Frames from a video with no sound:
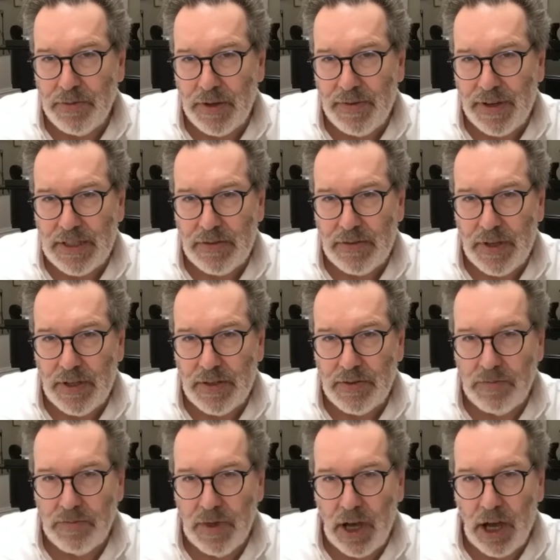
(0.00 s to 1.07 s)
effectively
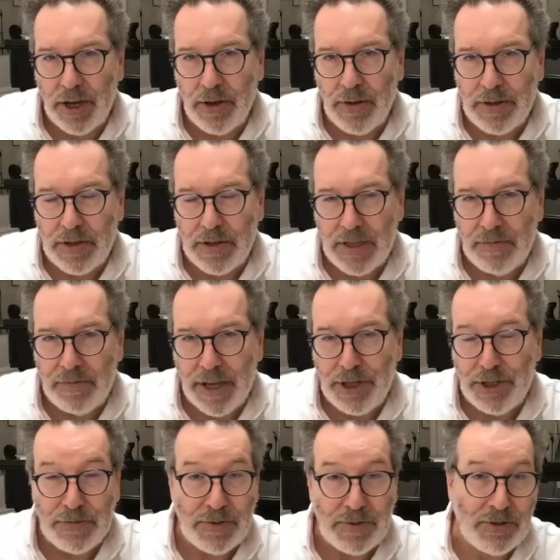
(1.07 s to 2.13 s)
arguing that
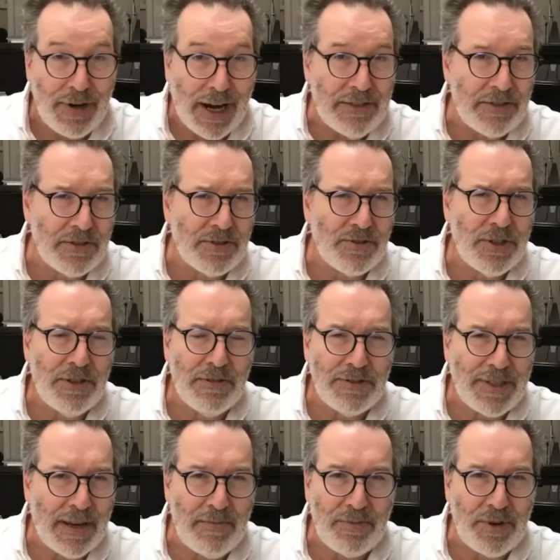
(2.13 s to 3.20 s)
inflation was transitory or
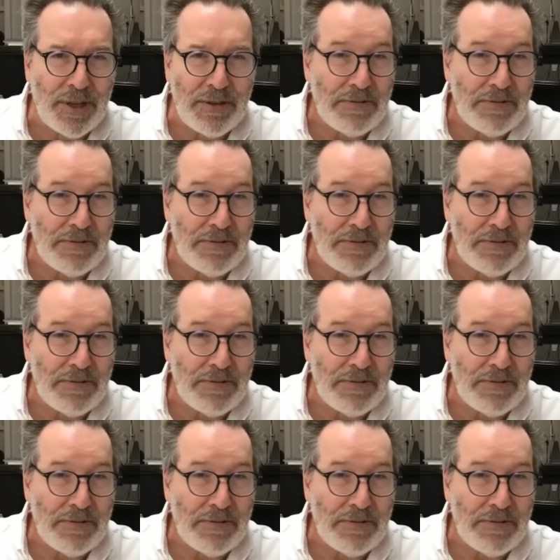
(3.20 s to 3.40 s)
temporary,